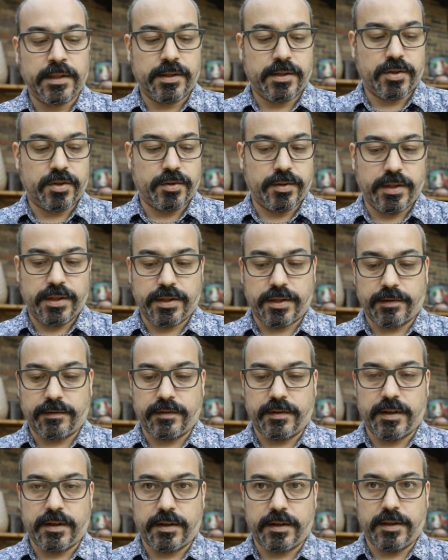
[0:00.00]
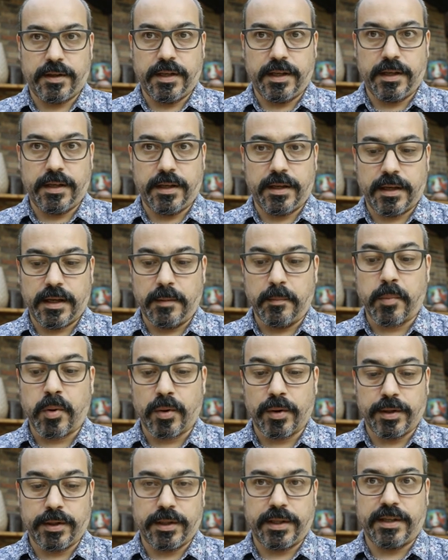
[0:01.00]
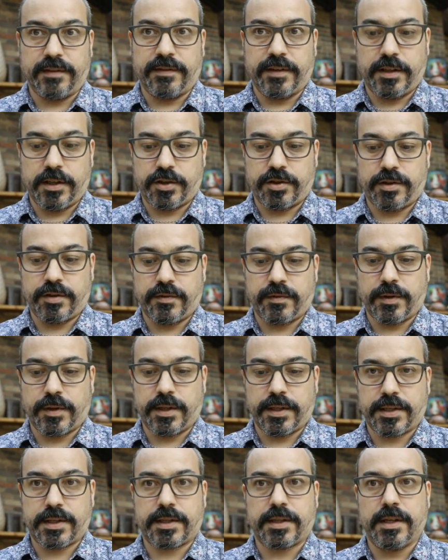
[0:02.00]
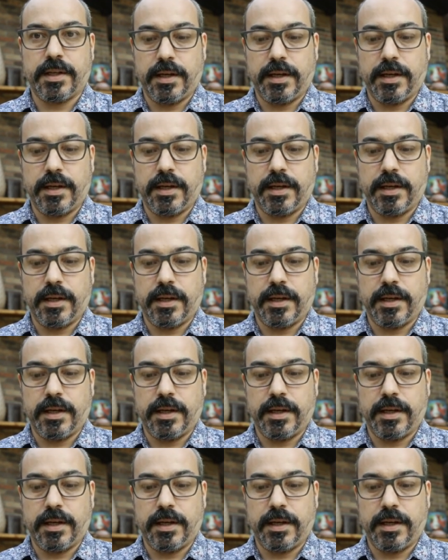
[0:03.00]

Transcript: So these are the important definitions for this